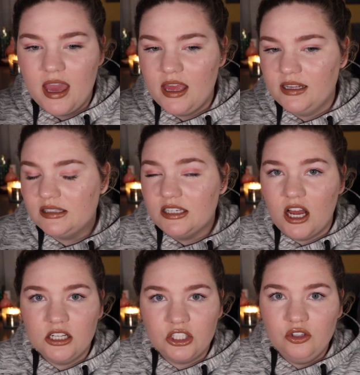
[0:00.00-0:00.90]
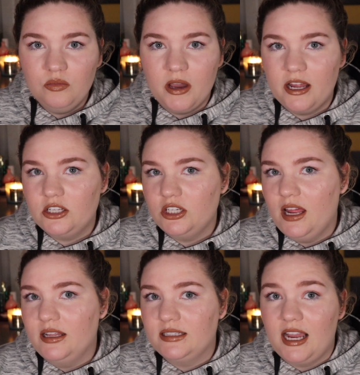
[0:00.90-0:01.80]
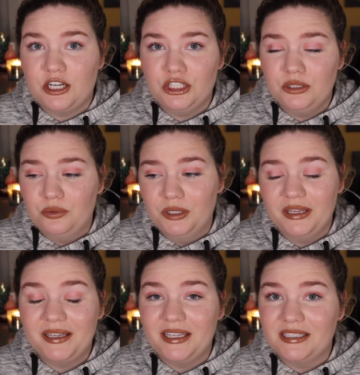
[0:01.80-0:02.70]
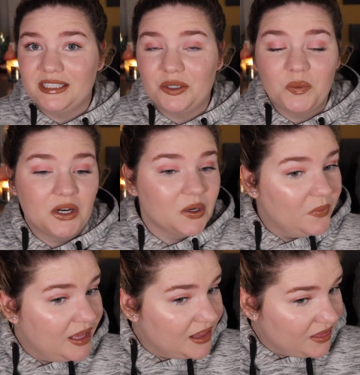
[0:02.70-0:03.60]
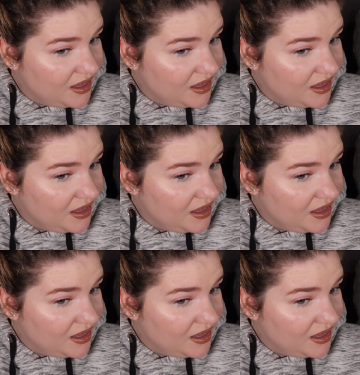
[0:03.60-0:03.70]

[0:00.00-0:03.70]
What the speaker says: and it's not too much, and it's actually really easy to work with.